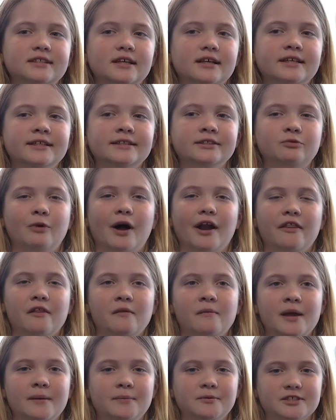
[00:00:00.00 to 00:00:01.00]
is one of
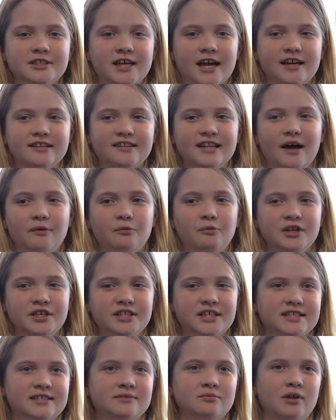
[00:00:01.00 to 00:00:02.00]
the people saying that we
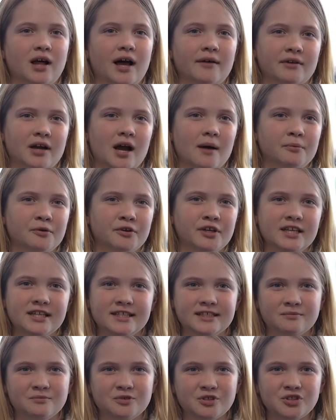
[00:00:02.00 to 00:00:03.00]
just will have a couple of
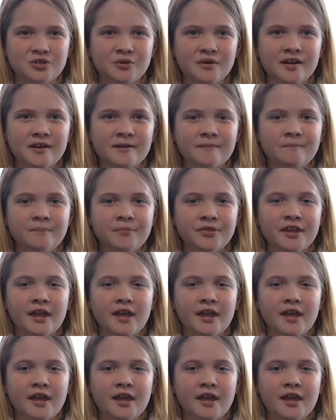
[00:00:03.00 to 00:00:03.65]
years and we'll do it.